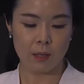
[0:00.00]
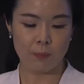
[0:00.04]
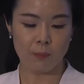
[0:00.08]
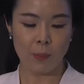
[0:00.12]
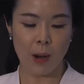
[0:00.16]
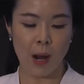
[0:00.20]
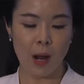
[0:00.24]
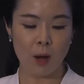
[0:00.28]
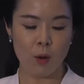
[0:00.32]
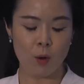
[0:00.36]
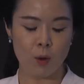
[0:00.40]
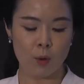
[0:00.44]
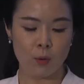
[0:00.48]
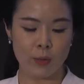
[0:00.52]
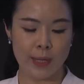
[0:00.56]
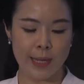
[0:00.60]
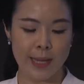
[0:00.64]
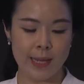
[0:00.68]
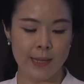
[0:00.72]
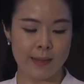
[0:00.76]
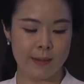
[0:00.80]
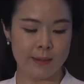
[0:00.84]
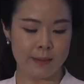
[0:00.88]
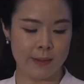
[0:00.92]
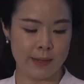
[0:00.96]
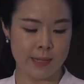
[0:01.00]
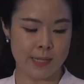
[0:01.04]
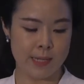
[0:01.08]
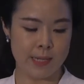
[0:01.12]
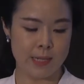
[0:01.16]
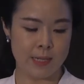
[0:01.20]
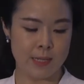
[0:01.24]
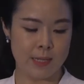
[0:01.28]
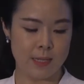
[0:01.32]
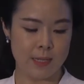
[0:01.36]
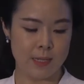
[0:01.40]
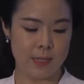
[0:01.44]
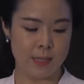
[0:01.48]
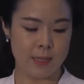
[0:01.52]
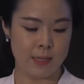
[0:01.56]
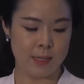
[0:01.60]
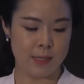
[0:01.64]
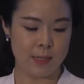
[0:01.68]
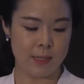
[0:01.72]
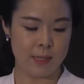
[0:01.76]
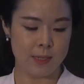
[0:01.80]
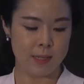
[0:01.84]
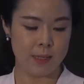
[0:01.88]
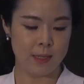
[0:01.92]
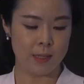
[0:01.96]
barcode increased.
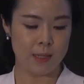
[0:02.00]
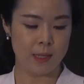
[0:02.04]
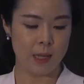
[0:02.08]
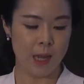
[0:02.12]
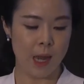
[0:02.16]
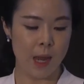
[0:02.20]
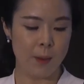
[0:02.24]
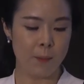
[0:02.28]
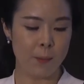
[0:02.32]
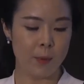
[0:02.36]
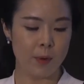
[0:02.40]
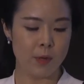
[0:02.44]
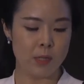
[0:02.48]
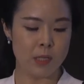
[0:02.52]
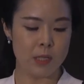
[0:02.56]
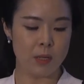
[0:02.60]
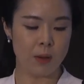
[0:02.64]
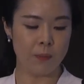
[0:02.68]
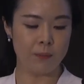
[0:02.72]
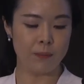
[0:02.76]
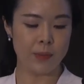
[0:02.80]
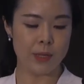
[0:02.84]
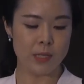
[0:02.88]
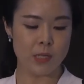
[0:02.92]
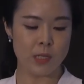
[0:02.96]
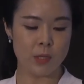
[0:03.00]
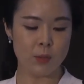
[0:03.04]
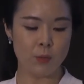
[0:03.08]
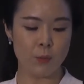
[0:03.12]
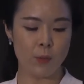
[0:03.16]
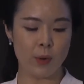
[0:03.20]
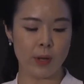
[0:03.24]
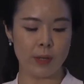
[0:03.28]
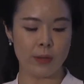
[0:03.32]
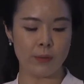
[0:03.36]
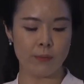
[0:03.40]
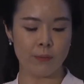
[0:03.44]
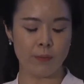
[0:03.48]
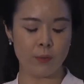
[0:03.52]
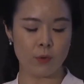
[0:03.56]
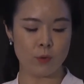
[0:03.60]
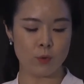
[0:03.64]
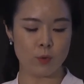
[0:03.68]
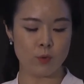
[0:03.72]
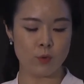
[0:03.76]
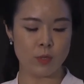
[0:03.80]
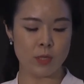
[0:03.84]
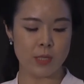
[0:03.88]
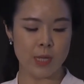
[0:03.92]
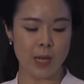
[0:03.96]
The average affixing rate for
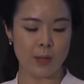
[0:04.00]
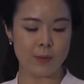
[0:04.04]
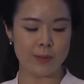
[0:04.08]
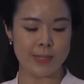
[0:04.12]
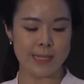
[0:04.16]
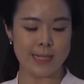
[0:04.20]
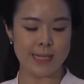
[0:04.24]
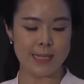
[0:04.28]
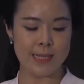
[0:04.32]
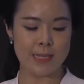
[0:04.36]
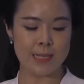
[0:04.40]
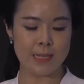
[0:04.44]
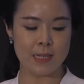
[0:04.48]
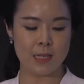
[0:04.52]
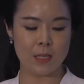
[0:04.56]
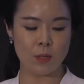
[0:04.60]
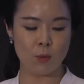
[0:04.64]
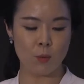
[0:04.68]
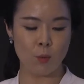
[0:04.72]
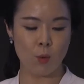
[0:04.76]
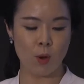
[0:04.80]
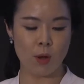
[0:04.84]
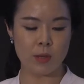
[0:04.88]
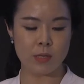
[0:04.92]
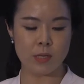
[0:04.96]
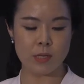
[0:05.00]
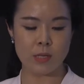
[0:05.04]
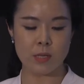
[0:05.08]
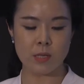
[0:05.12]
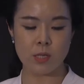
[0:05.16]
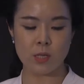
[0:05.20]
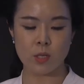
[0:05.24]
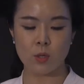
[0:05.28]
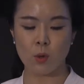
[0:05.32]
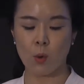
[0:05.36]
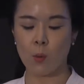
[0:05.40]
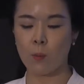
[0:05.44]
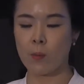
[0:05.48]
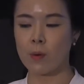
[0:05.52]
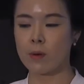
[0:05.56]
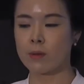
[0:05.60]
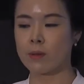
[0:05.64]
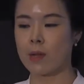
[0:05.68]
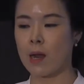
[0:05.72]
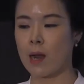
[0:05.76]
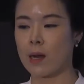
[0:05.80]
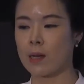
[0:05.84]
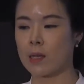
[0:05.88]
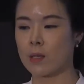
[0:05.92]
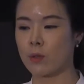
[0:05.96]
2016 was just over
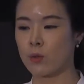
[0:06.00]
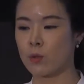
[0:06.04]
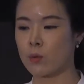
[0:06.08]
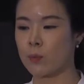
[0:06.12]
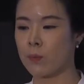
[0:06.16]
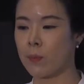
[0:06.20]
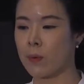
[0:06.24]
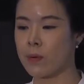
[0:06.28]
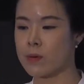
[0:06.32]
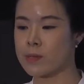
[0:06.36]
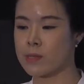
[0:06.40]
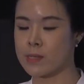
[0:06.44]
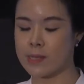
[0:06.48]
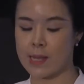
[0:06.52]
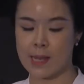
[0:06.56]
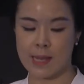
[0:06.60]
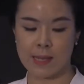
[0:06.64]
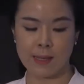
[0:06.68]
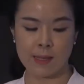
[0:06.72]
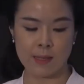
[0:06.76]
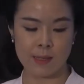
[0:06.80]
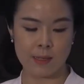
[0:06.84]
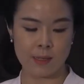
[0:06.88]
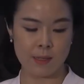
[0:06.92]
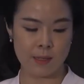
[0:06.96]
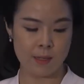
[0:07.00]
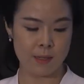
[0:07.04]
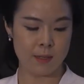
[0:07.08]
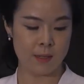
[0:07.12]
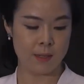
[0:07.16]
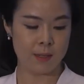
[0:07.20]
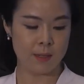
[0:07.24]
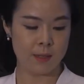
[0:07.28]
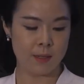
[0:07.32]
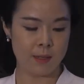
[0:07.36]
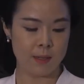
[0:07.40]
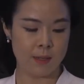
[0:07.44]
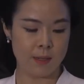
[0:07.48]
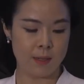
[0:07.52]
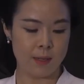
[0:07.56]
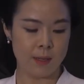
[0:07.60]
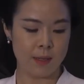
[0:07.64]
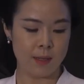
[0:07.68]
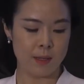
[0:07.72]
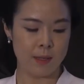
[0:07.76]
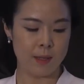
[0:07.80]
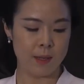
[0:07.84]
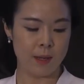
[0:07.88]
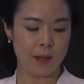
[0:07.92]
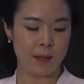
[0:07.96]
92%.
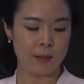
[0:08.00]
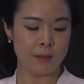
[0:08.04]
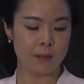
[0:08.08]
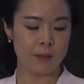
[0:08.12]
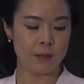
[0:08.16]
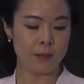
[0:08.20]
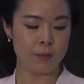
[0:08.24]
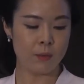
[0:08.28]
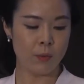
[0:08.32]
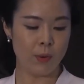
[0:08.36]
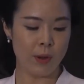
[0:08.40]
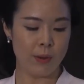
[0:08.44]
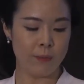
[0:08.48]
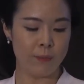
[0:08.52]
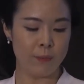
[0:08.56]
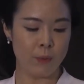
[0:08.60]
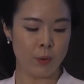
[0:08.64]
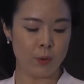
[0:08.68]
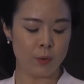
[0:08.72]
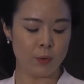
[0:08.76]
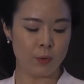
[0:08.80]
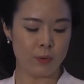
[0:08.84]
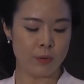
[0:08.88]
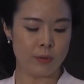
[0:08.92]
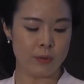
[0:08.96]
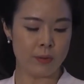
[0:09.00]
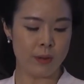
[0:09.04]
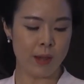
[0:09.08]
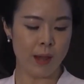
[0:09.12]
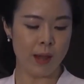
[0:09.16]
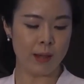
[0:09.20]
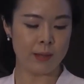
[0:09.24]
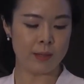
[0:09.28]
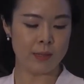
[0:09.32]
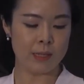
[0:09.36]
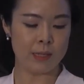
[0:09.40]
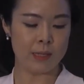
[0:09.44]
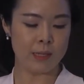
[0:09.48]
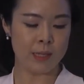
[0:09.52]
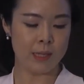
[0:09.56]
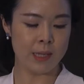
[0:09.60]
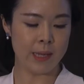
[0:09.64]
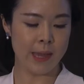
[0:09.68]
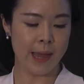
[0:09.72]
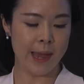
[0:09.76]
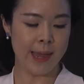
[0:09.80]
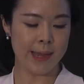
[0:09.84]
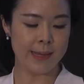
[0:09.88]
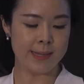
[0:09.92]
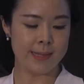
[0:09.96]
The other graph on the slide
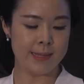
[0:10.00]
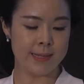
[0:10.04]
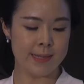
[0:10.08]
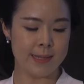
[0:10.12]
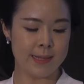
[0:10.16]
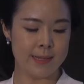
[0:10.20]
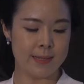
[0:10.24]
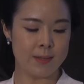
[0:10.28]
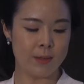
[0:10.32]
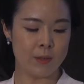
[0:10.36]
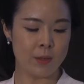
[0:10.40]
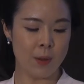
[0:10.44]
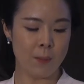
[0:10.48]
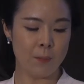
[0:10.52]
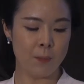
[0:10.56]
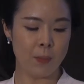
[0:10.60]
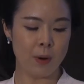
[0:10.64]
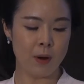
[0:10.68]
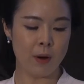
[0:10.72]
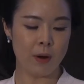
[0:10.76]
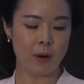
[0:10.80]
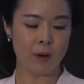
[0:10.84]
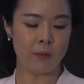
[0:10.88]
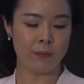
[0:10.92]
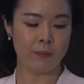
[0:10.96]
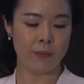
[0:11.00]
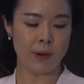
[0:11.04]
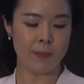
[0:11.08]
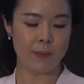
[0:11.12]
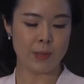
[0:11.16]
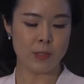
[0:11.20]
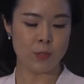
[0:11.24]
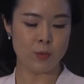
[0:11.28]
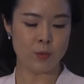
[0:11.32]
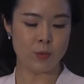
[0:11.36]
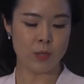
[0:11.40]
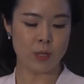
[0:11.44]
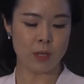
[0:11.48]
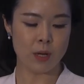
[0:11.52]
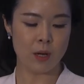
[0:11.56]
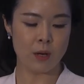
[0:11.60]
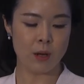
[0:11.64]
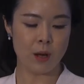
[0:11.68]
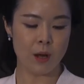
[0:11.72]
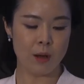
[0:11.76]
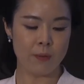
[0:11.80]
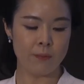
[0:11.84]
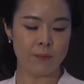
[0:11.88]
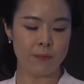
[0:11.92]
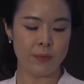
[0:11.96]
indicates the number of pharmaceutical
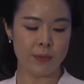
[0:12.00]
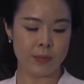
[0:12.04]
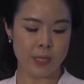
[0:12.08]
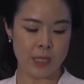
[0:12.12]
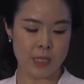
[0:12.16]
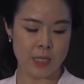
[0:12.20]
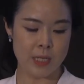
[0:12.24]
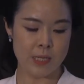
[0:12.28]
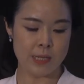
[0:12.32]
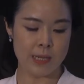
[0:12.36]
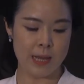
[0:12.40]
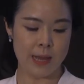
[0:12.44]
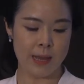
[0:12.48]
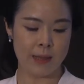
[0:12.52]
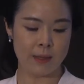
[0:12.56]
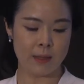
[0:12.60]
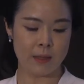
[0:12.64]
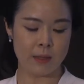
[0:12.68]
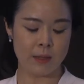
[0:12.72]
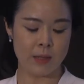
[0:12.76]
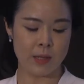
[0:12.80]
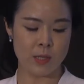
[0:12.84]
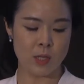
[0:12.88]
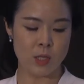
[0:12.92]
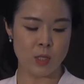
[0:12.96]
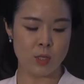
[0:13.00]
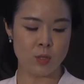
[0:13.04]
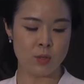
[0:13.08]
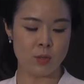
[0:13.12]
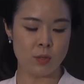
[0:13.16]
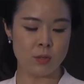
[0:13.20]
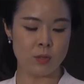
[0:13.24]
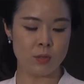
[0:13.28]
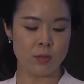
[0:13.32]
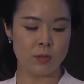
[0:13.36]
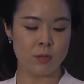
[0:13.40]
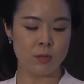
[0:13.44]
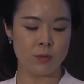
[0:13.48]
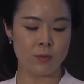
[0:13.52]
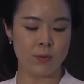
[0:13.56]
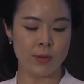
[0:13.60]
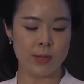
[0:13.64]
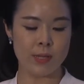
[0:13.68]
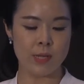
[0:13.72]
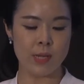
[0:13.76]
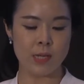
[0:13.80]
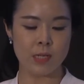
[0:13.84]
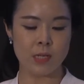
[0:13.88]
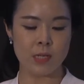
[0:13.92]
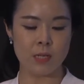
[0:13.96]
companies that registered
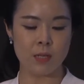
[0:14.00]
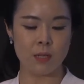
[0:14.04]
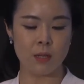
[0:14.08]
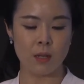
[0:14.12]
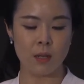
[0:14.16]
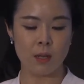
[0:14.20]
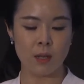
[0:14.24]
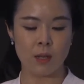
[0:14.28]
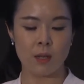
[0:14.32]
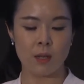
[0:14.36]
transaction